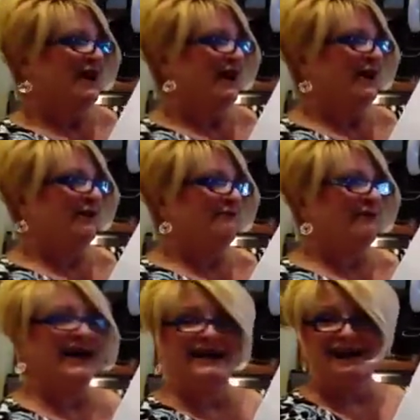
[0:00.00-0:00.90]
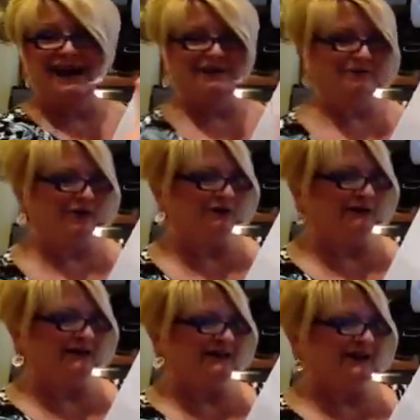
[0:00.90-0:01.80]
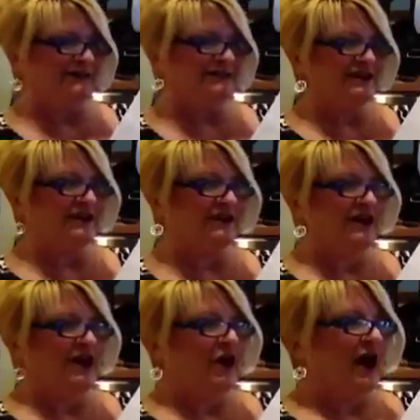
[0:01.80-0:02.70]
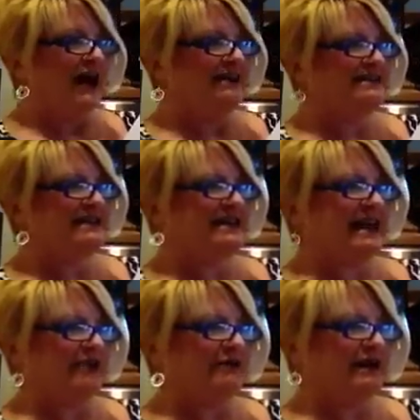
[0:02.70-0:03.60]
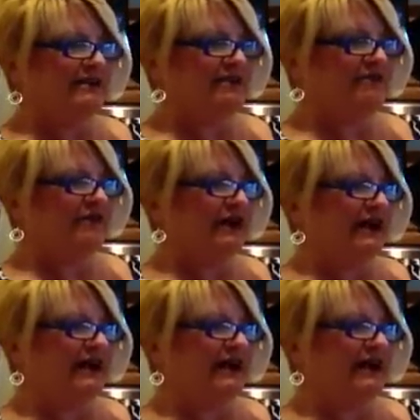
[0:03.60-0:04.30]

I put it right there. So I stick that right in the front.